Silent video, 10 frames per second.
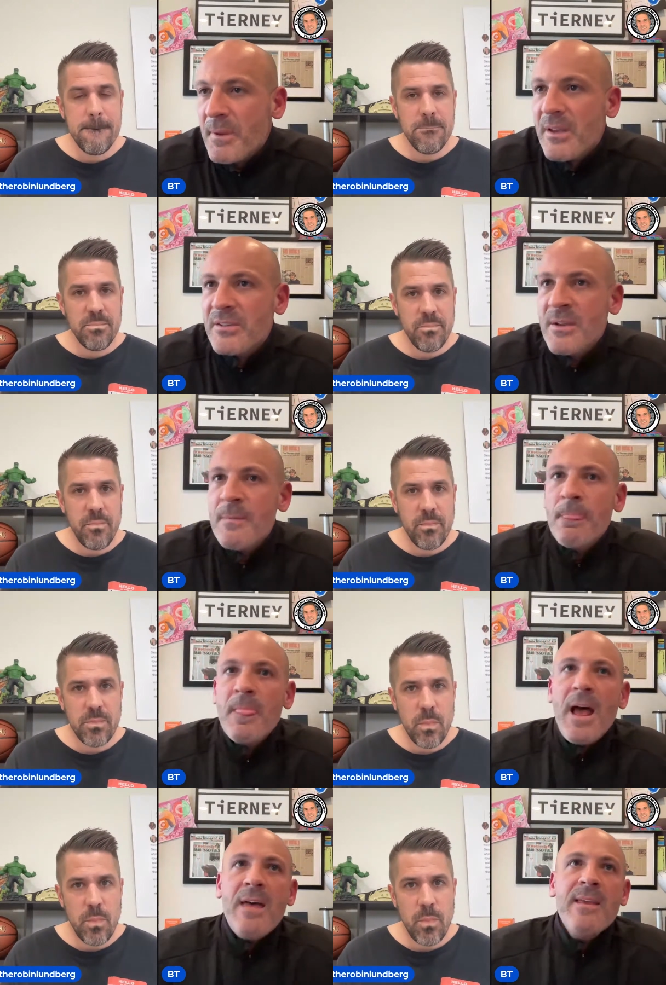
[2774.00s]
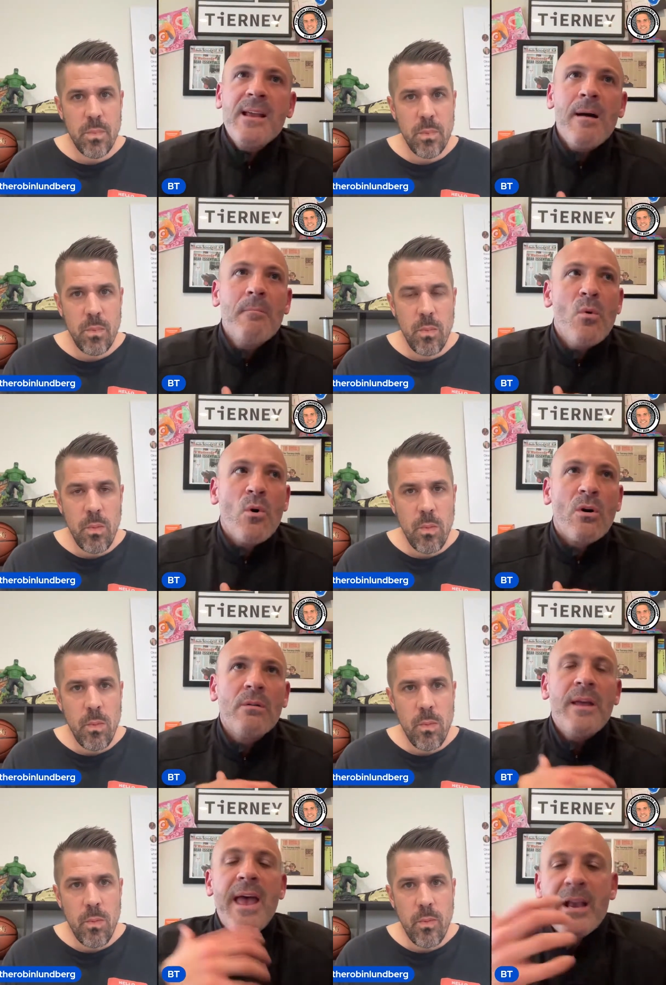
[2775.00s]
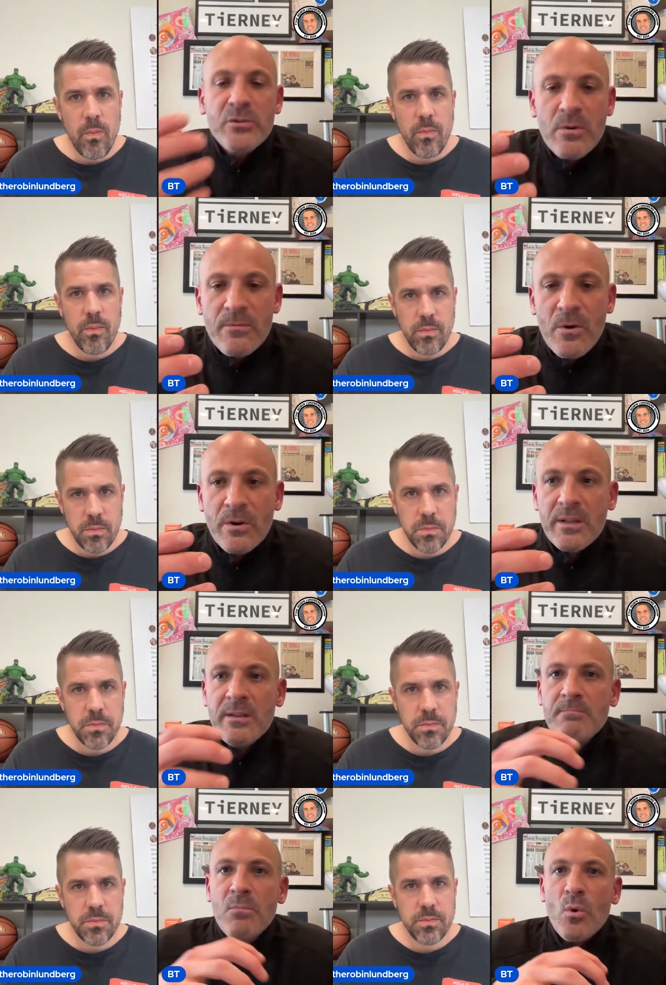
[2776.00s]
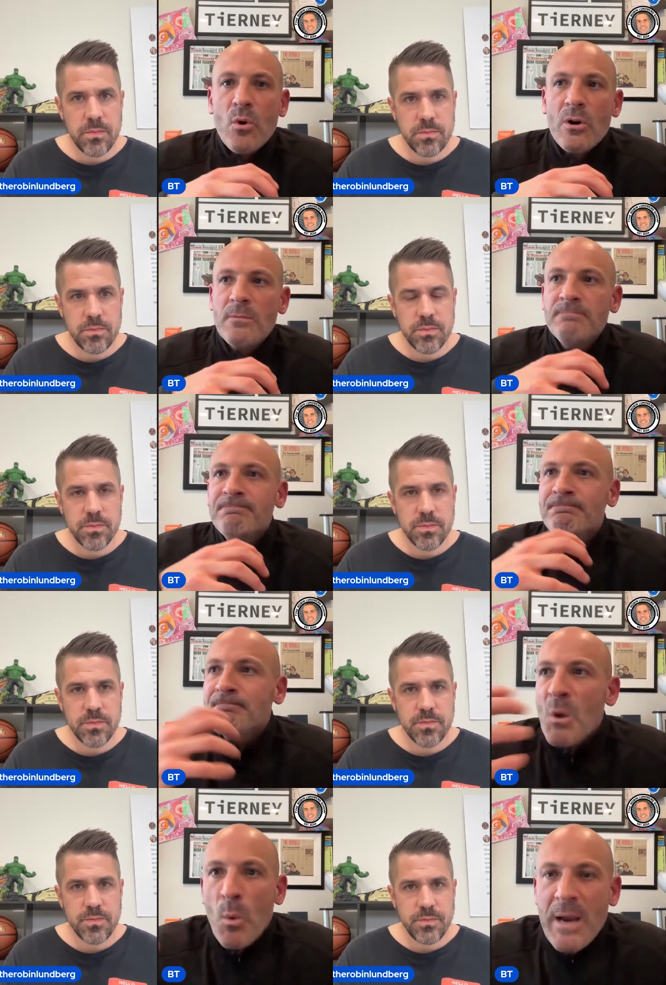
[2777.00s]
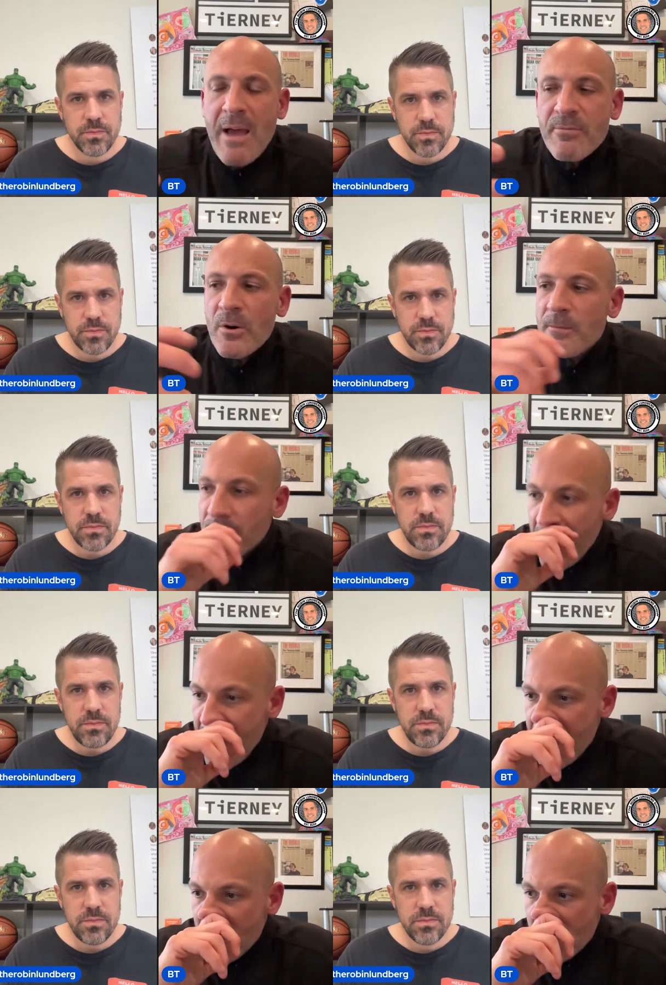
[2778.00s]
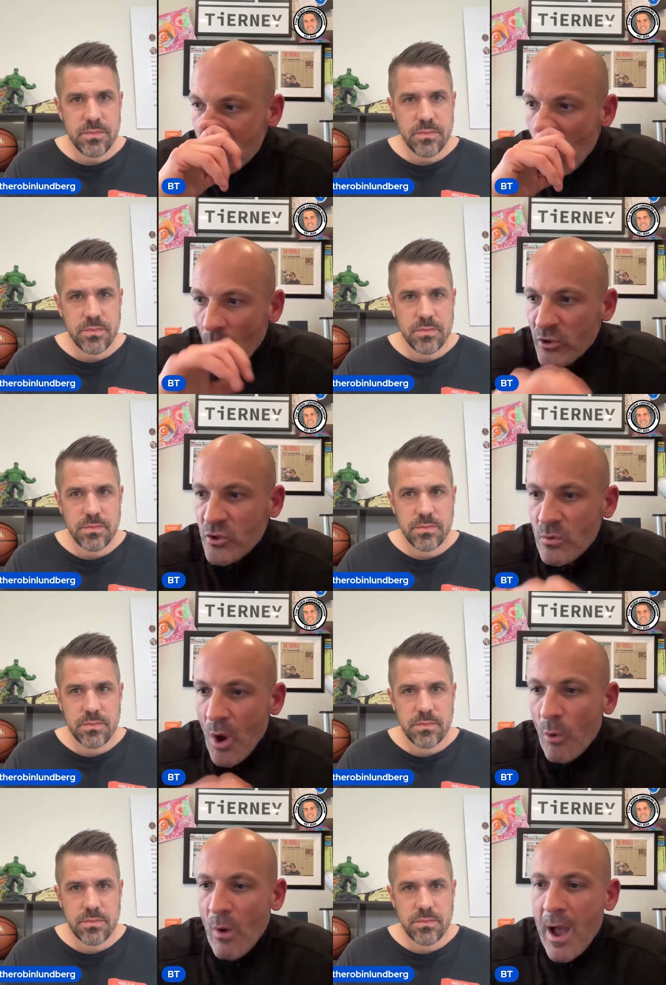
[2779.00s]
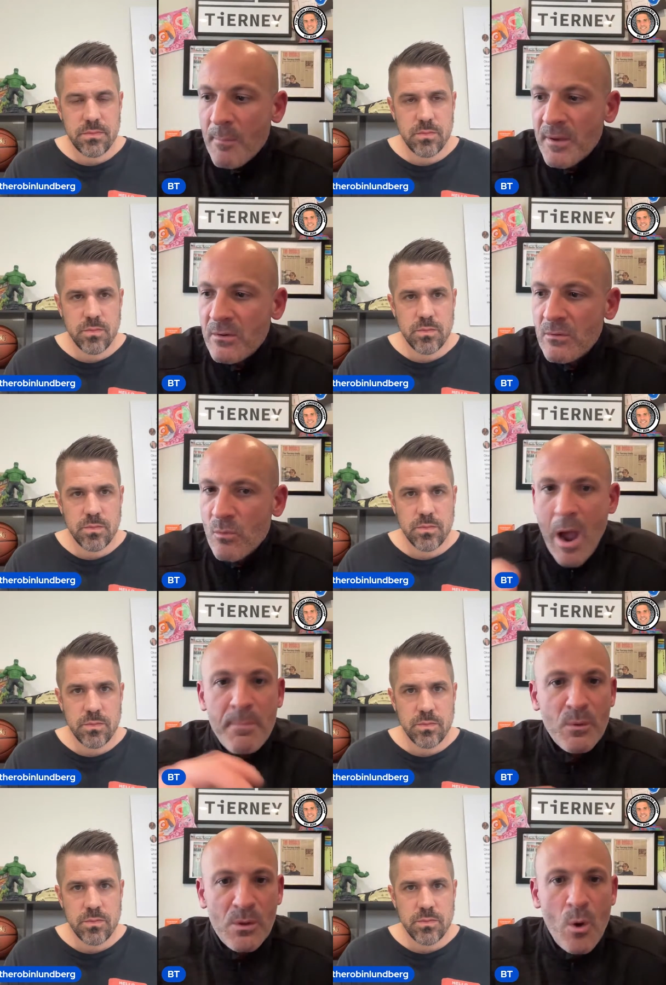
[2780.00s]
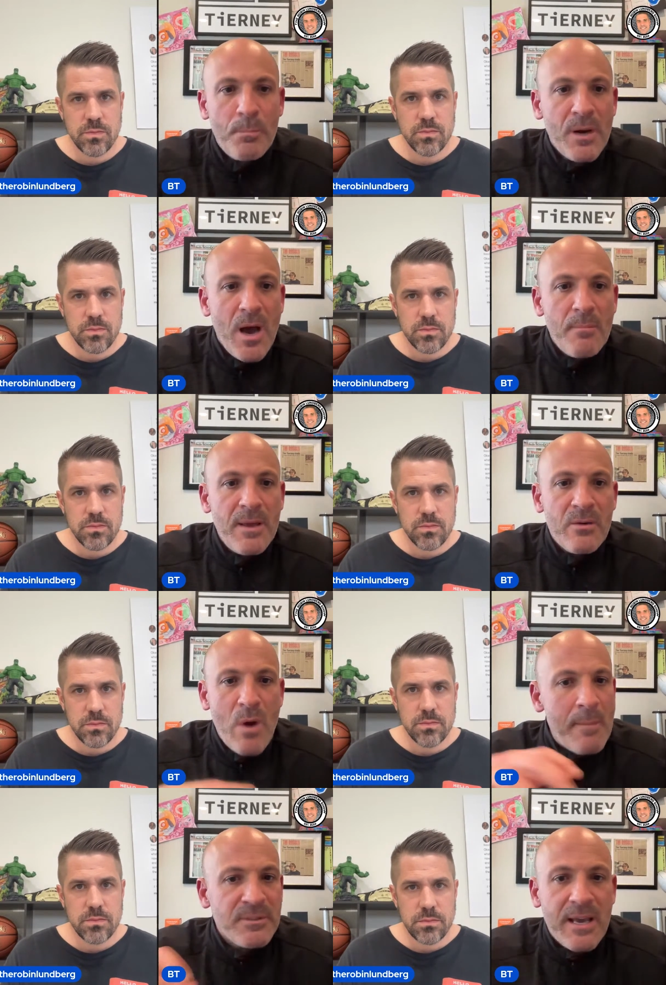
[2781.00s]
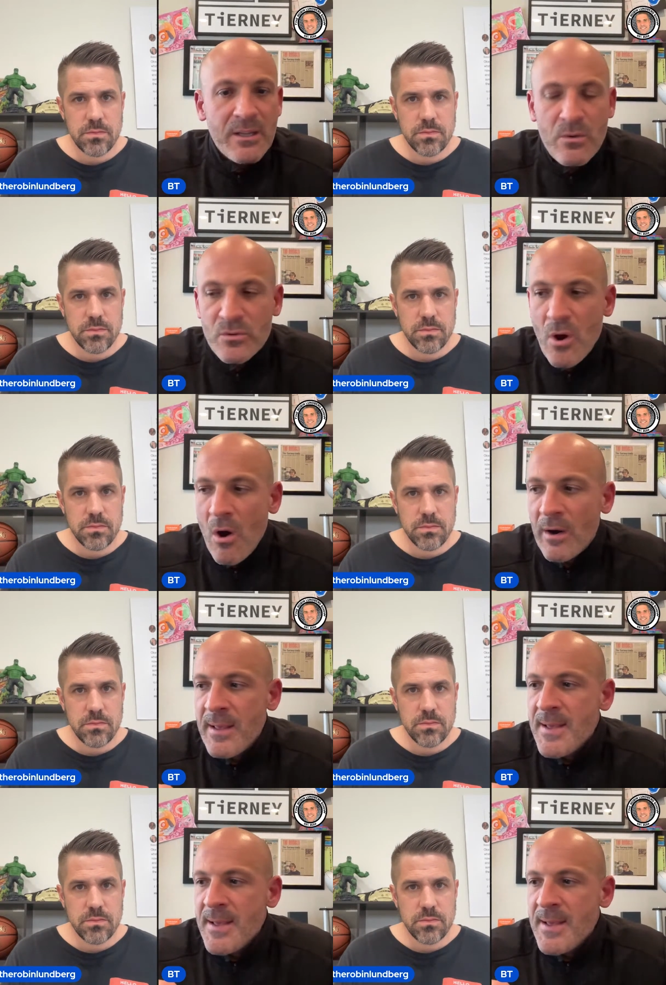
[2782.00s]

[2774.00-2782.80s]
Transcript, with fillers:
Speaker 1: because I think I'm more extroverted, more whatever. And once you know Robin, Robin will open up, and Robin's got a huge heart.